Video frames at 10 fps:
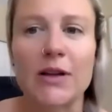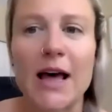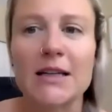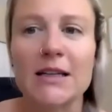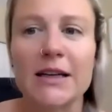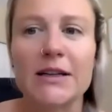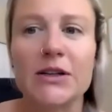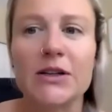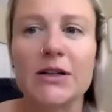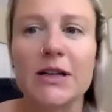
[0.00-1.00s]
Lastly,
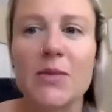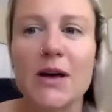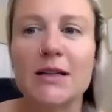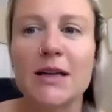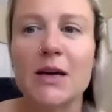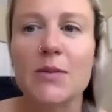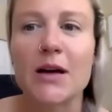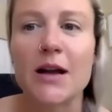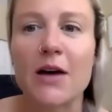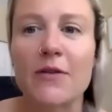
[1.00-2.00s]
until CMS came
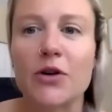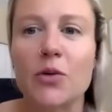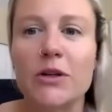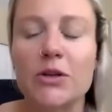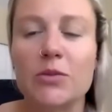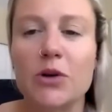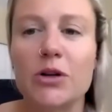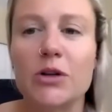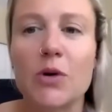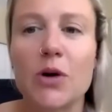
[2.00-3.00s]
in after a whistleblower
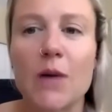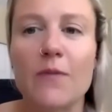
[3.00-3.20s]
spoke up,